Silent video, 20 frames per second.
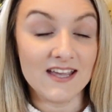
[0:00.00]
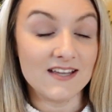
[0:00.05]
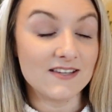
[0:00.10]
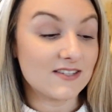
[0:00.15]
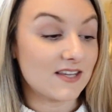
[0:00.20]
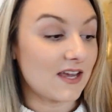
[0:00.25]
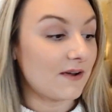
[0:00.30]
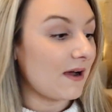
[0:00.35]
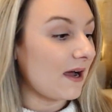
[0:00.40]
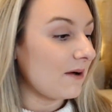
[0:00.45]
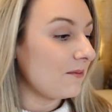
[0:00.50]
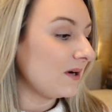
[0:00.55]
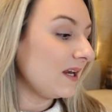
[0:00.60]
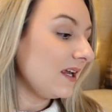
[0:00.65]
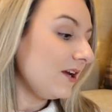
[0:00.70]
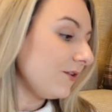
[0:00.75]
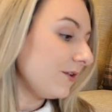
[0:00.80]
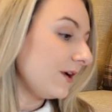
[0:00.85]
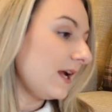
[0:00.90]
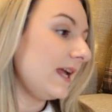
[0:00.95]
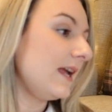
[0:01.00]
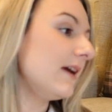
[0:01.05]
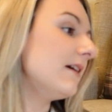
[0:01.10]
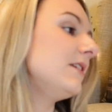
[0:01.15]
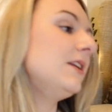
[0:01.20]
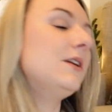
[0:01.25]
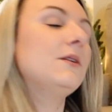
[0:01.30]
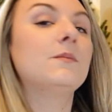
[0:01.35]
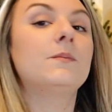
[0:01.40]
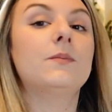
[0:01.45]
So I want to create a
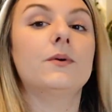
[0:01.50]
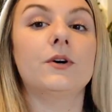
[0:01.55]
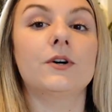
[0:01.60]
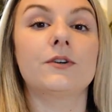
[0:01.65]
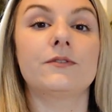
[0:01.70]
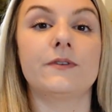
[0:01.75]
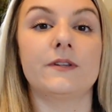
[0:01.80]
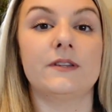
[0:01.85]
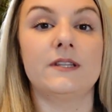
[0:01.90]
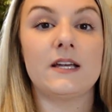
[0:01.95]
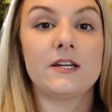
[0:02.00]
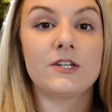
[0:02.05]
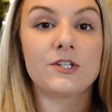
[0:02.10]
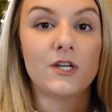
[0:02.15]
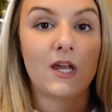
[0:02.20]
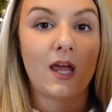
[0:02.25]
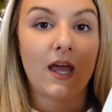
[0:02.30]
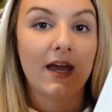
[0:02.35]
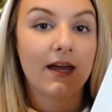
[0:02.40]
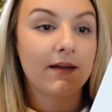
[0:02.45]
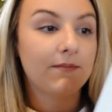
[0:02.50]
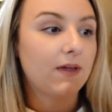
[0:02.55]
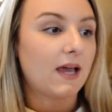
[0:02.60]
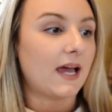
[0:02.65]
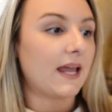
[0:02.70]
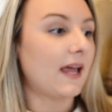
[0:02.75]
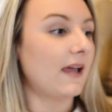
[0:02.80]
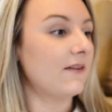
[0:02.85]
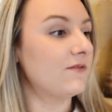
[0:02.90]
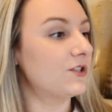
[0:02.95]
new board for this year,
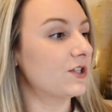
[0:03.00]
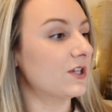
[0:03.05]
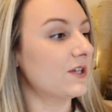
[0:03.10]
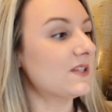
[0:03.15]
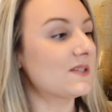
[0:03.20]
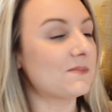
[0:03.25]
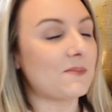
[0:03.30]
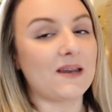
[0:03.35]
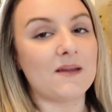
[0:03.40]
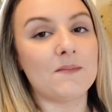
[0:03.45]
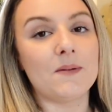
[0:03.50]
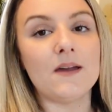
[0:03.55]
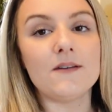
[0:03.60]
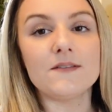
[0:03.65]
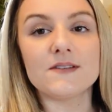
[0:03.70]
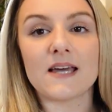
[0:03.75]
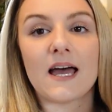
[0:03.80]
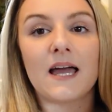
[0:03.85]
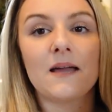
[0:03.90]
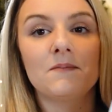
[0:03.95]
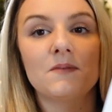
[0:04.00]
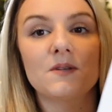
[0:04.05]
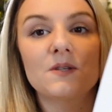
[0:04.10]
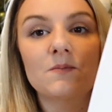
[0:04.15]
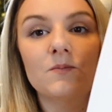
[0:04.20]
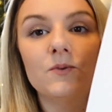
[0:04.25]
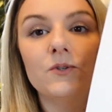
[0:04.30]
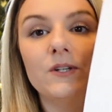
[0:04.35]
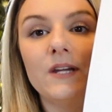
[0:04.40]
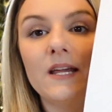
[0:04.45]
and I've just spent a bit of time
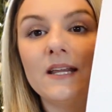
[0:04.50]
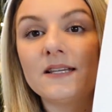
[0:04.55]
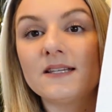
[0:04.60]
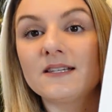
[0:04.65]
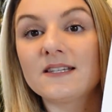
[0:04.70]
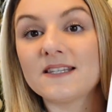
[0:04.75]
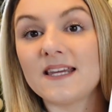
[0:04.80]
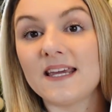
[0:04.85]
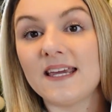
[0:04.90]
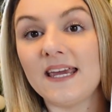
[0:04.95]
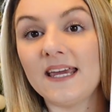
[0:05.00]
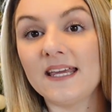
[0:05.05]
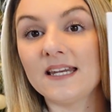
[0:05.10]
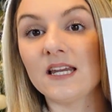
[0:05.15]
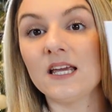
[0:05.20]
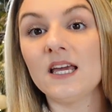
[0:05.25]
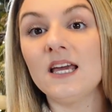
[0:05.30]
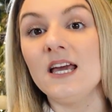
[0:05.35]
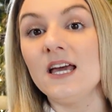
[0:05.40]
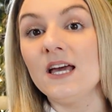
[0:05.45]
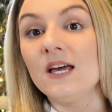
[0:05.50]
this morning sticking